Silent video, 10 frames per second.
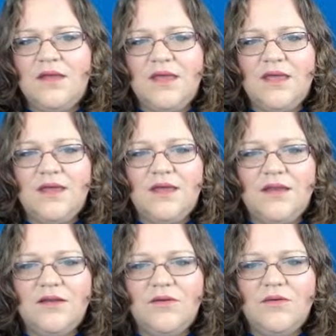
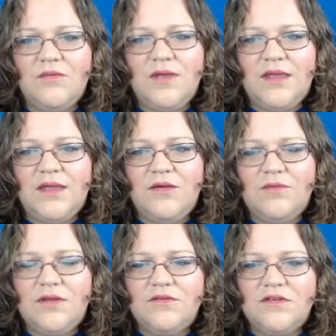And we
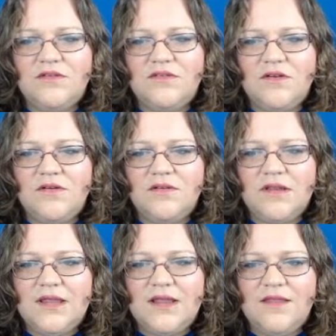will just start
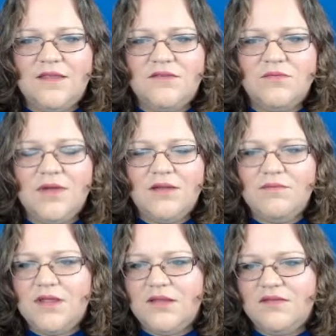deleting these red
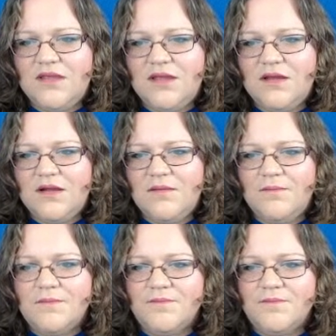ones here.